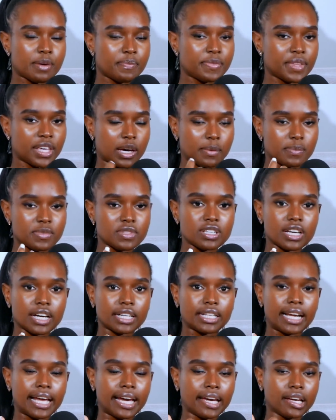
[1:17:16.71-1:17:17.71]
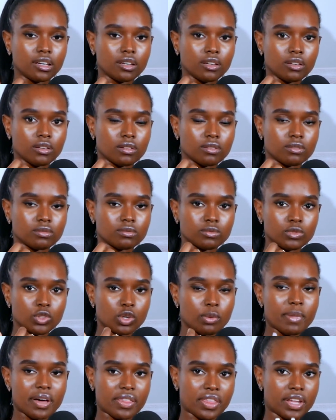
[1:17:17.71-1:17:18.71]
something absurd like
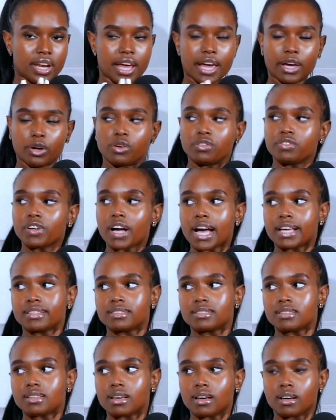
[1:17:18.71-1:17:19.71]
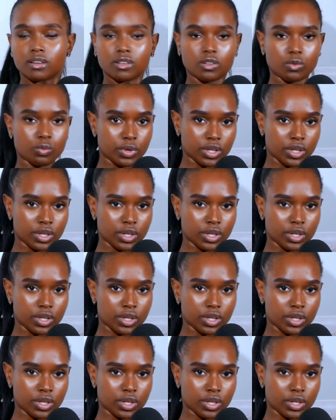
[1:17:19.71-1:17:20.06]
your mother dying of cancer.